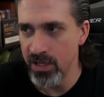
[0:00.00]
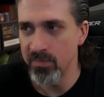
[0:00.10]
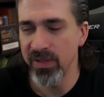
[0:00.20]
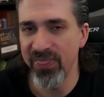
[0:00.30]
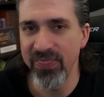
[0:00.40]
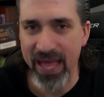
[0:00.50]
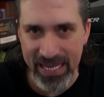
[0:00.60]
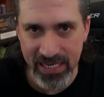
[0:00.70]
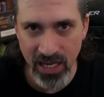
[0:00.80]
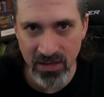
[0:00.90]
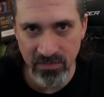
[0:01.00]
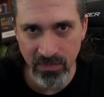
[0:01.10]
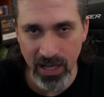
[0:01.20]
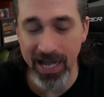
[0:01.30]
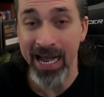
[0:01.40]
but that game,
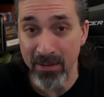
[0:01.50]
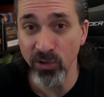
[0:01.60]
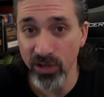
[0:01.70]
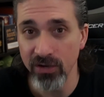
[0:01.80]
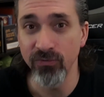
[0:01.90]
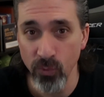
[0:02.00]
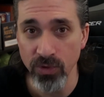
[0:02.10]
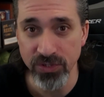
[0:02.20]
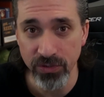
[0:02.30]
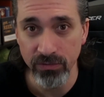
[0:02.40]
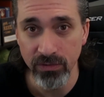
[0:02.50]
I am looking forward to.